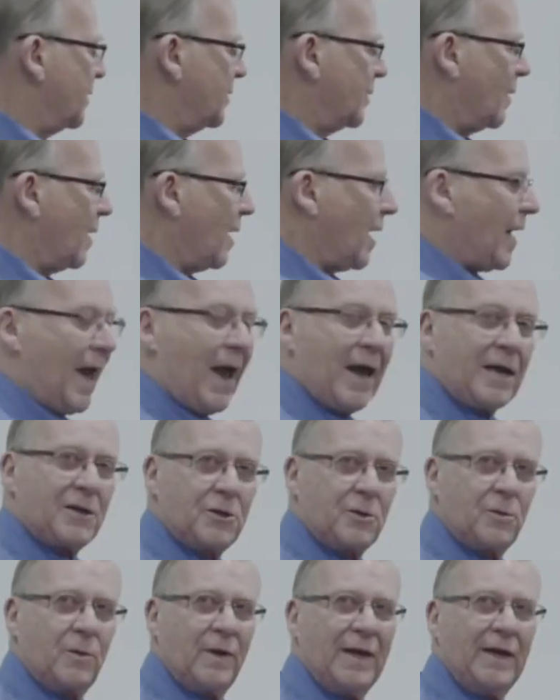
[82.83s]
To
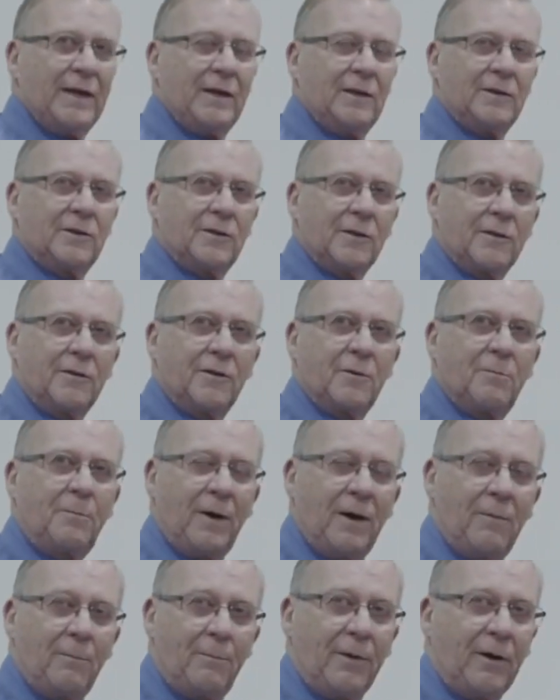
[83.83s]
actuate and turn the
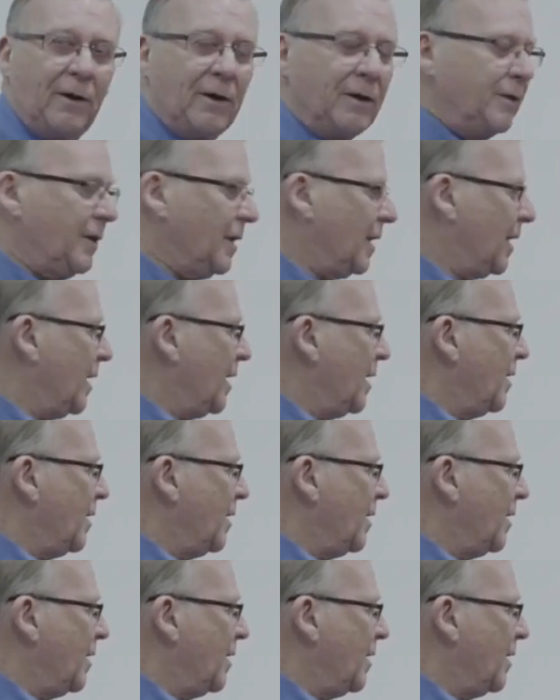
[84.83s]
pump on,